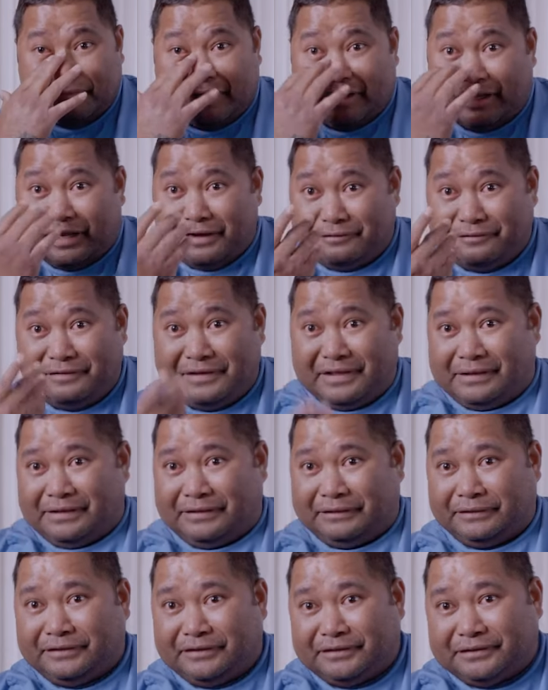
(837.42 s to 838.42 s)
I feel
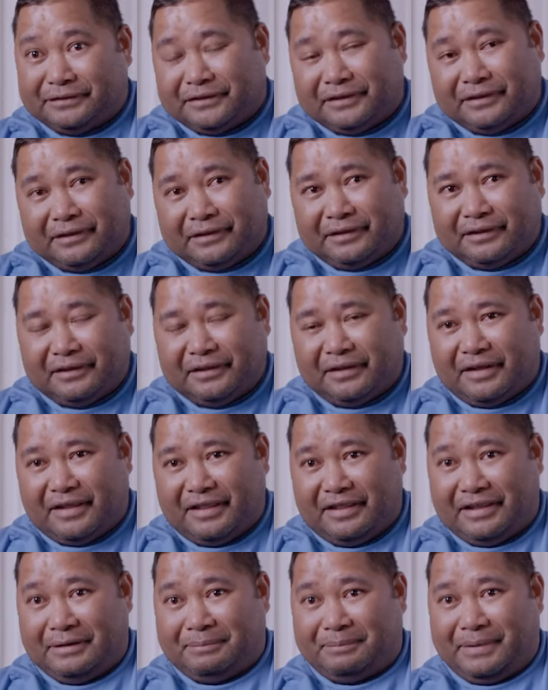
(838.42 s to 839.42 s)

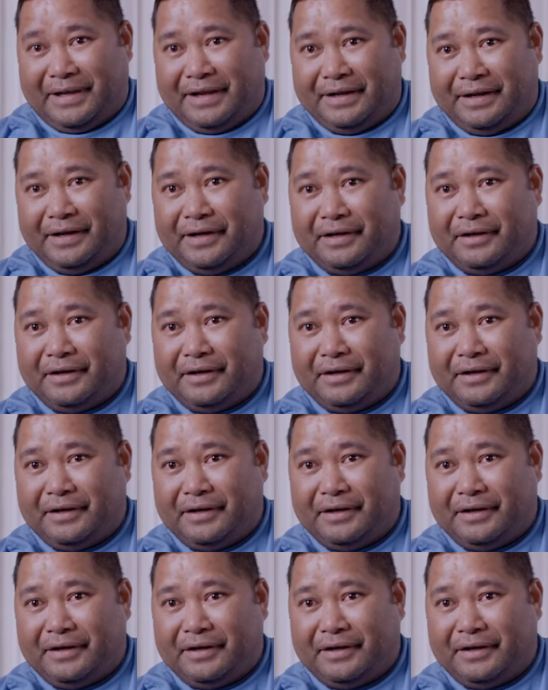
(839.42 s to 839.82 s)
their pain.